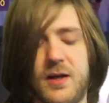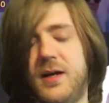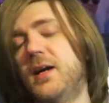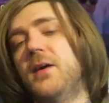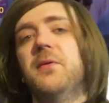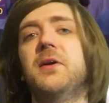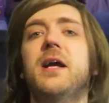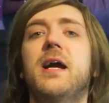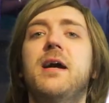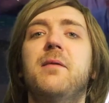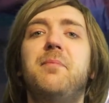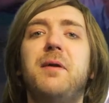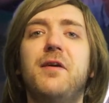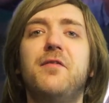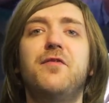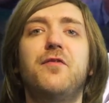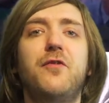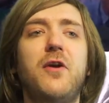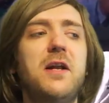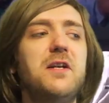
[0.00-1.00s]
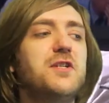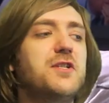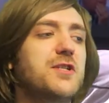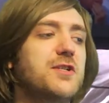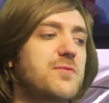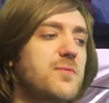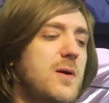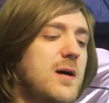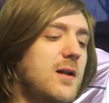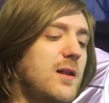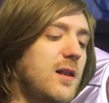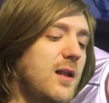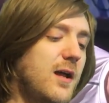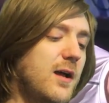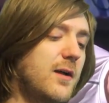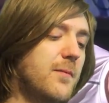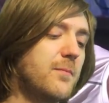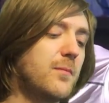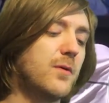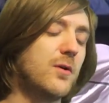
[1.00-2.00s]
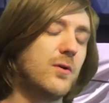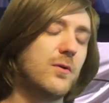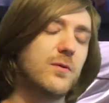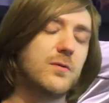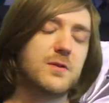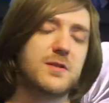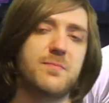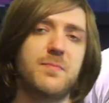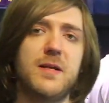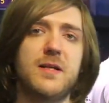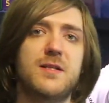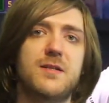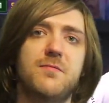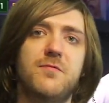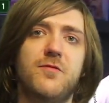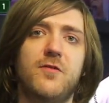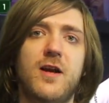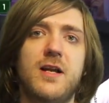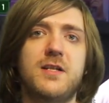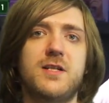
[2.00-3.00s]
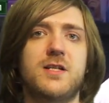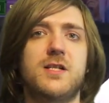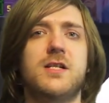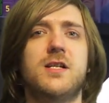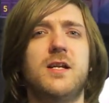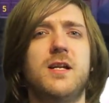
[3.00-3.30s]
Uh, we get a bit of French as well. Um, speaks some French.